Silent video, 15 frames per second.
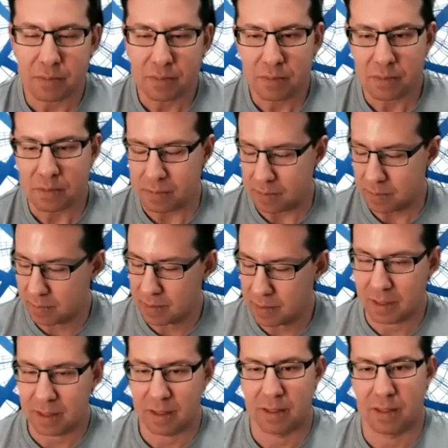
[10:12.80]

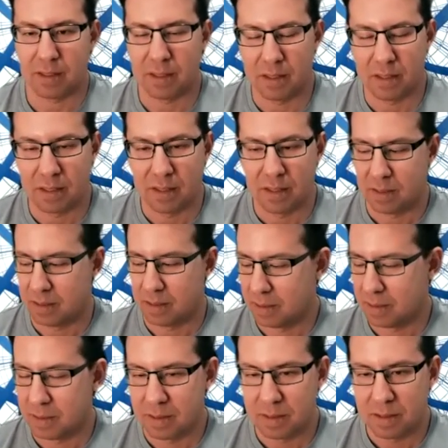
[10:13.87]

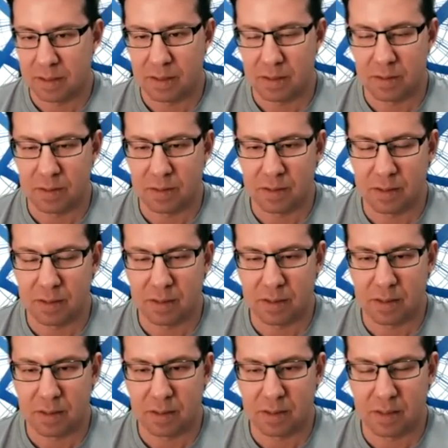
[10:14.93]
(silent)